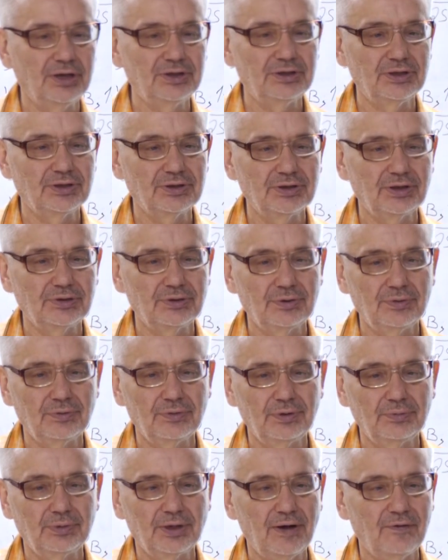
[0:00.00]
so I think
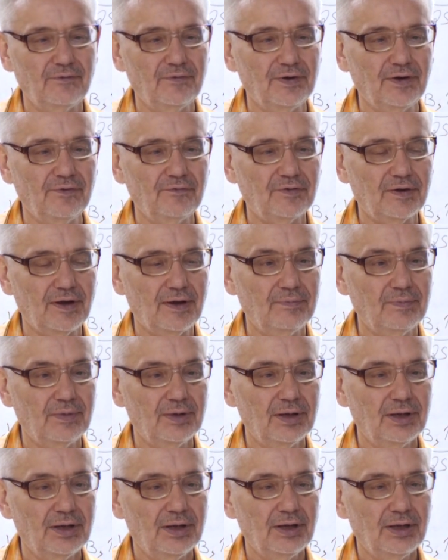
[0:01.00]
that we will have enough
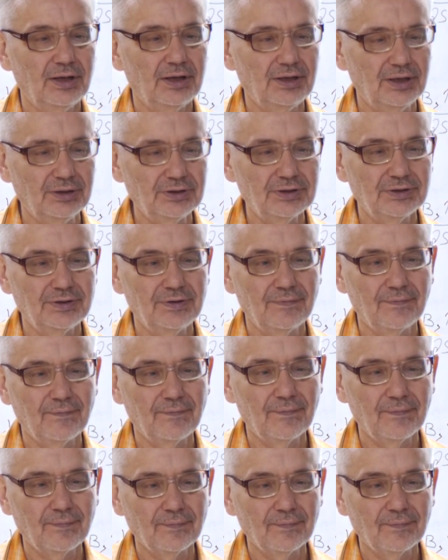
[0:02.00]
time. Yes?